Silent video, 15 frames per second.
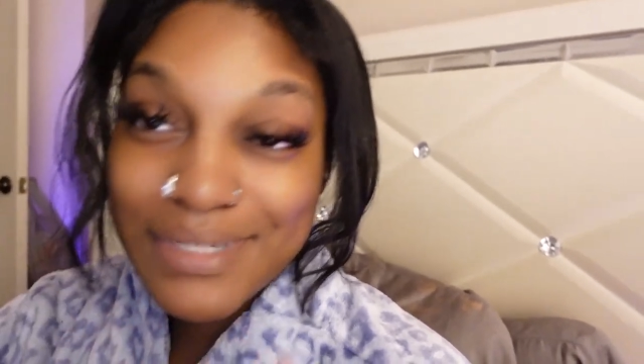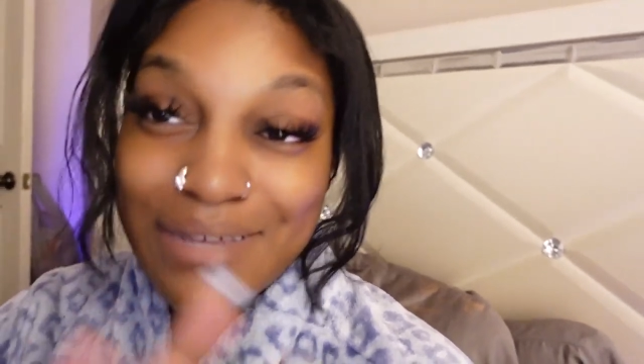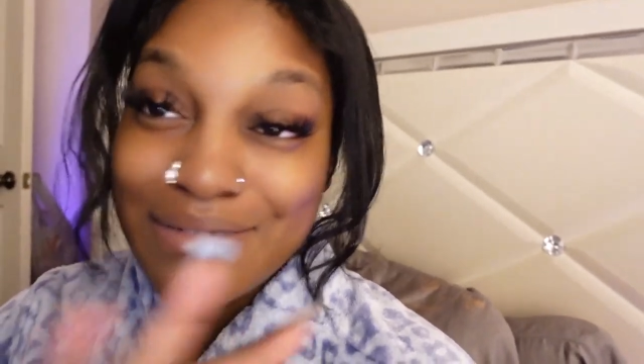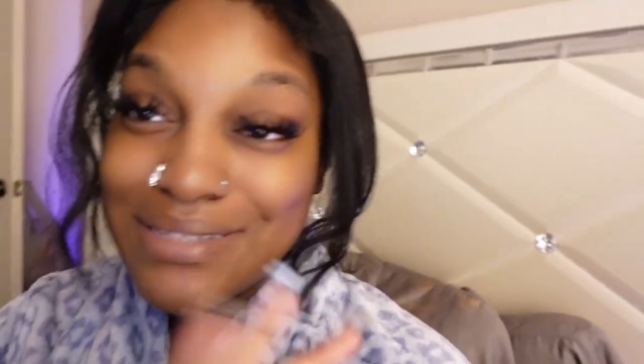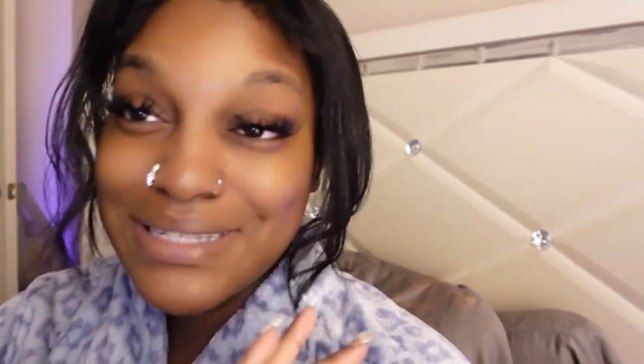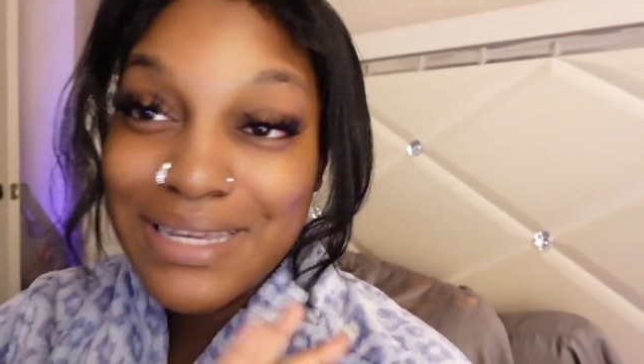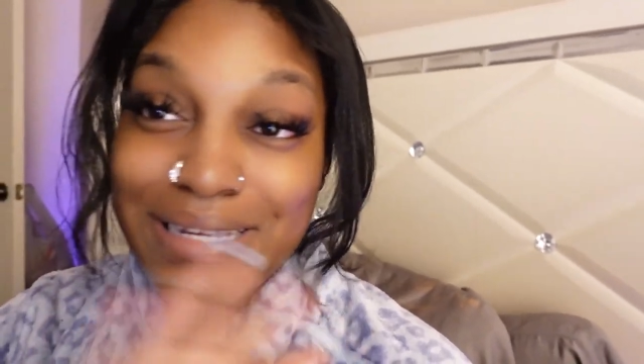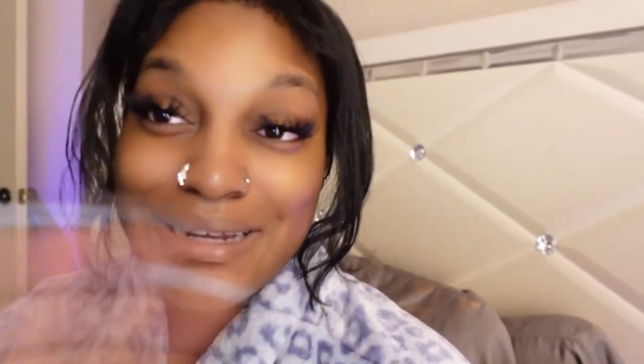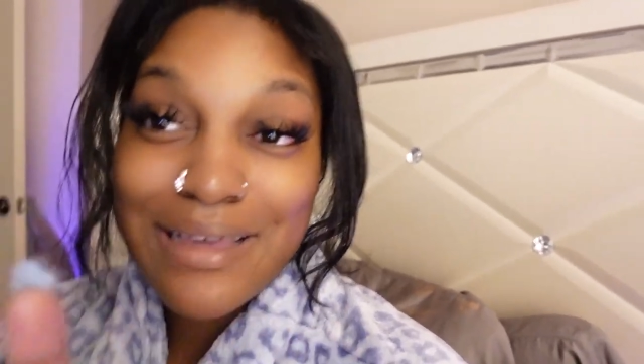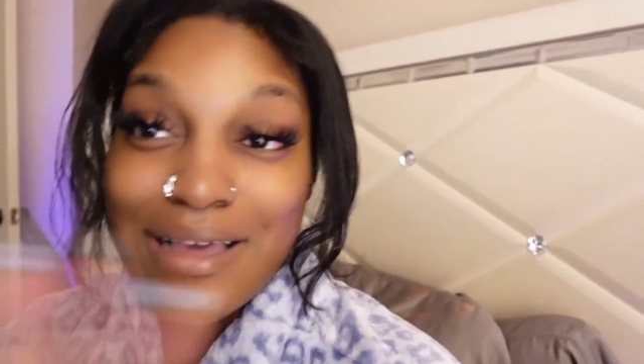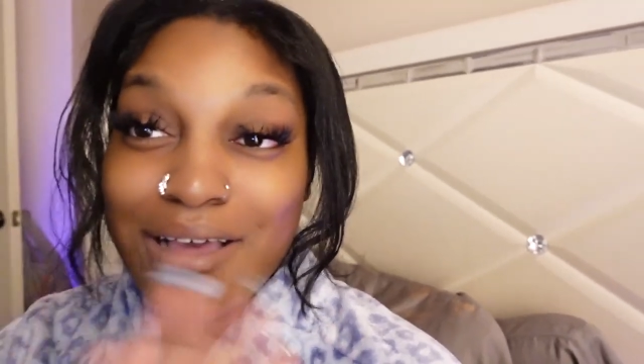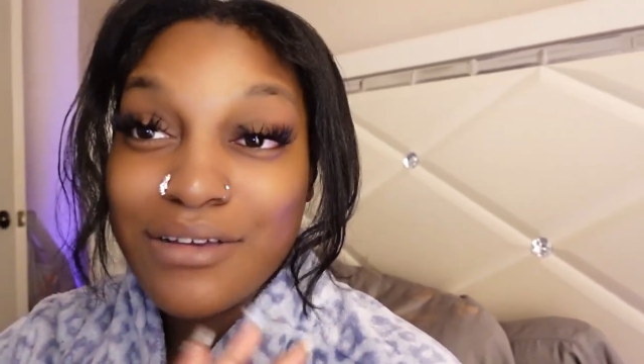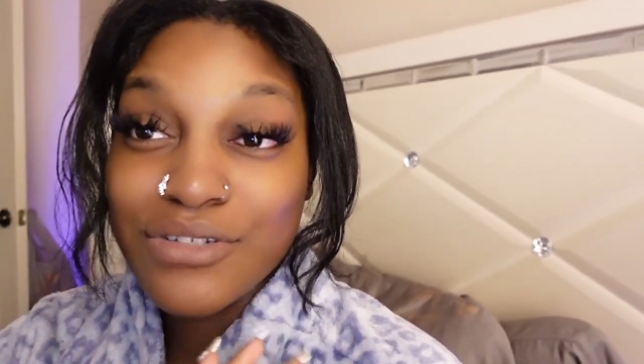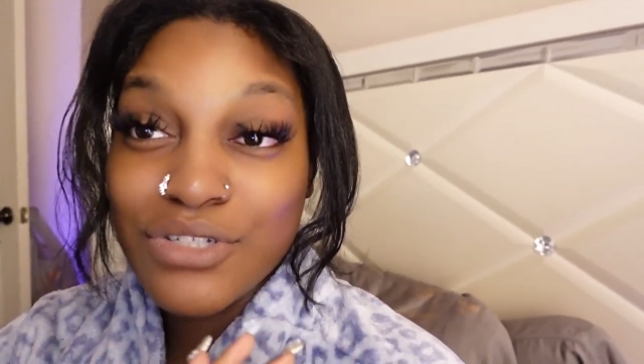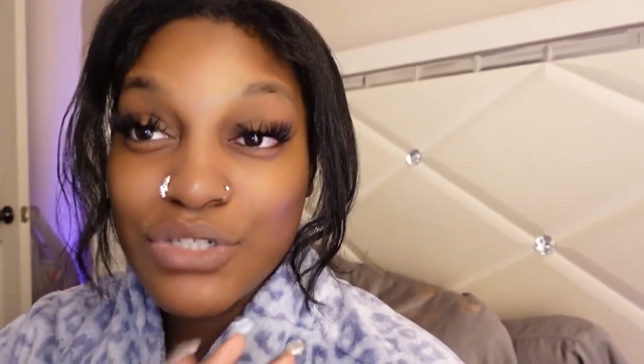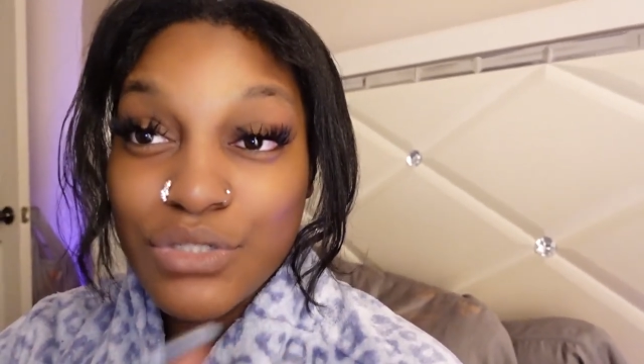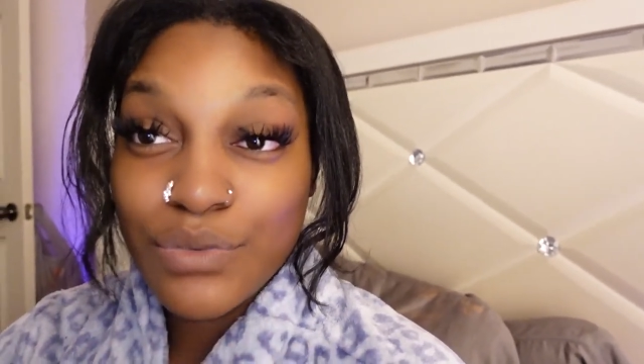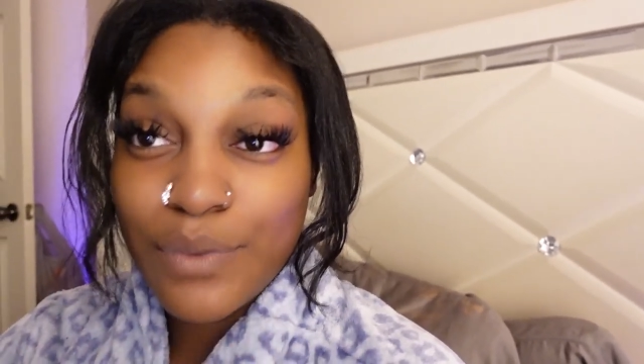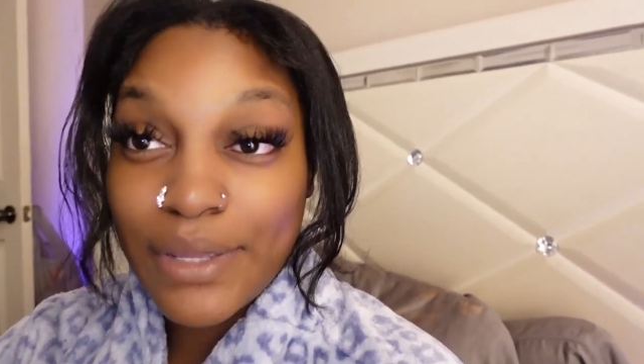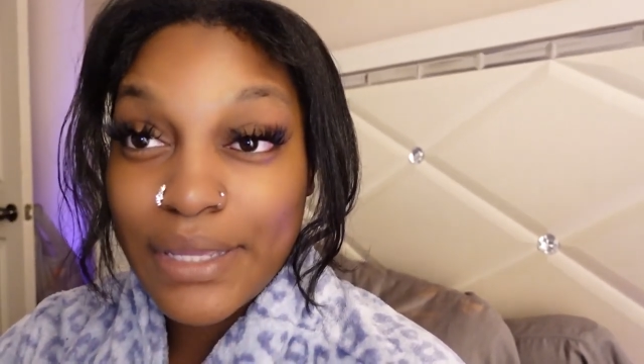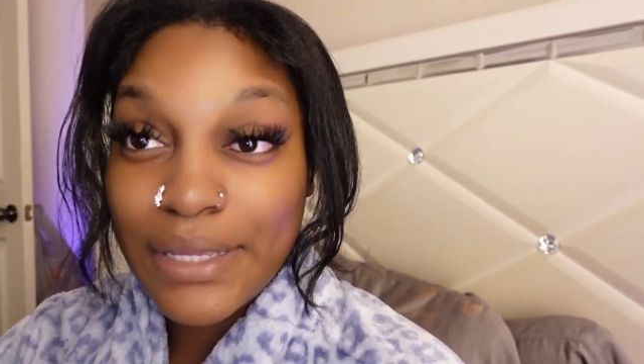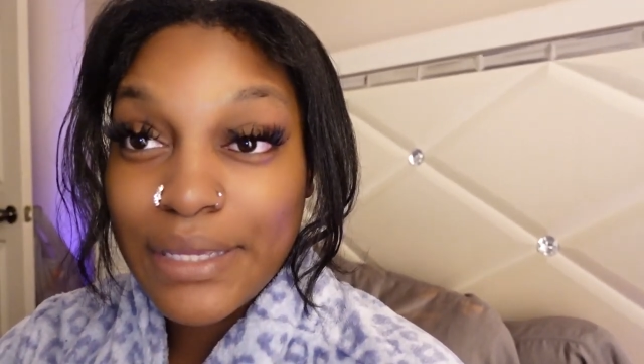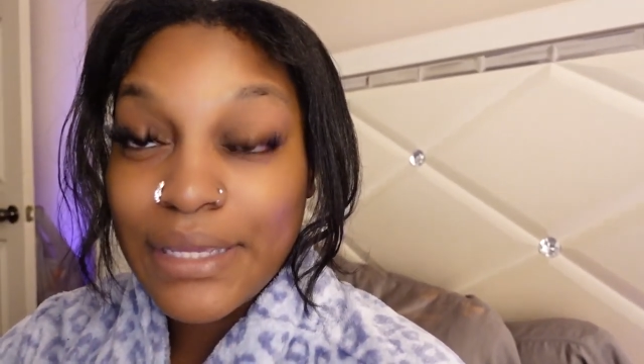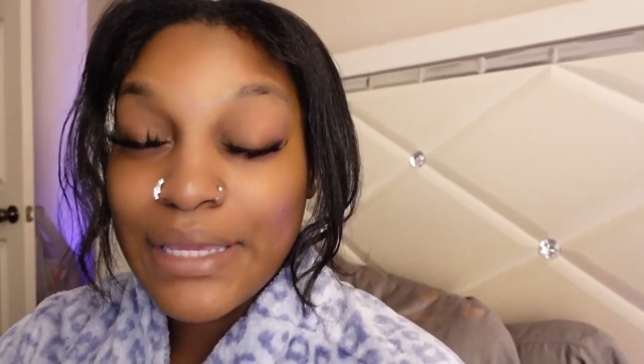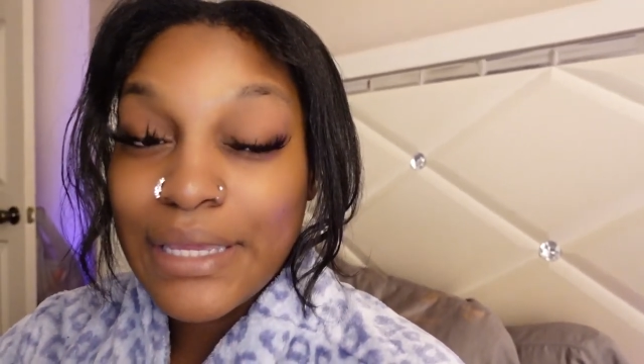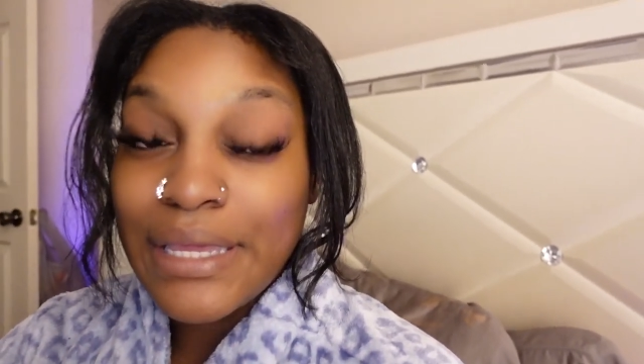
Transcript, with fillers: I was like, nah, I'll just wait.